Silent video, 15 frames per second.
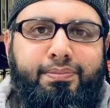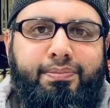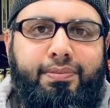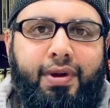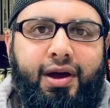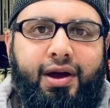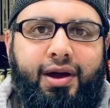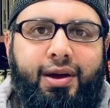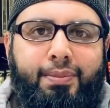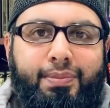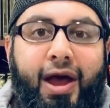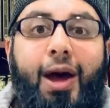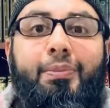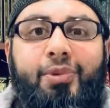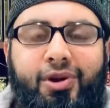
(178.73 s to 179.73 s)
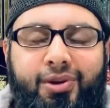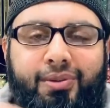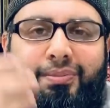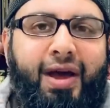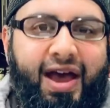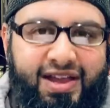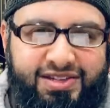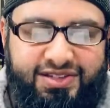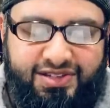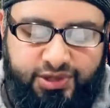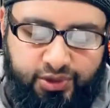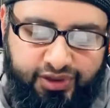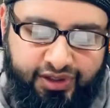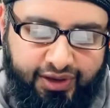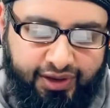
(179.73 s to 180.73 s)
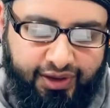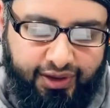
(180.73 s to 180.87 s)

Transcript: PAPR masks or the